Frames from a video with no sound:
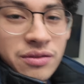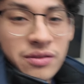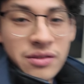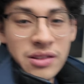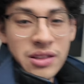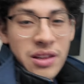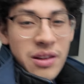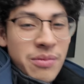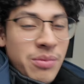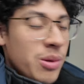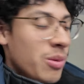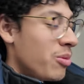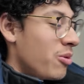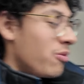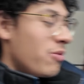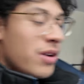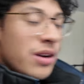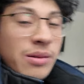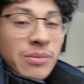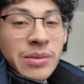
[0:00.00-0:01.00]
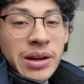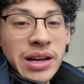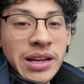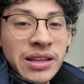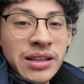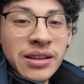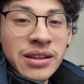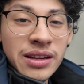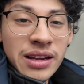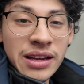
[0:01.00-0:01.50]
Stuff people
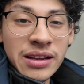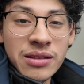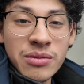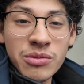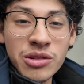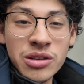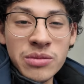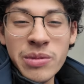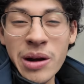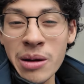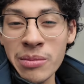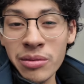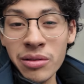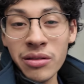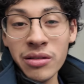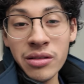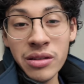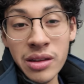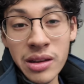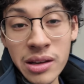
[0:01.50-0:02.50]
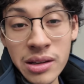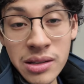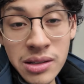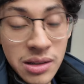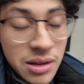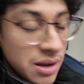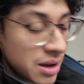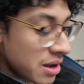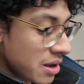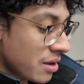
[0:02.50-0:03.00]
recommend. Like the most popular
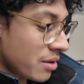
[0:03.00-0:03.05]
things.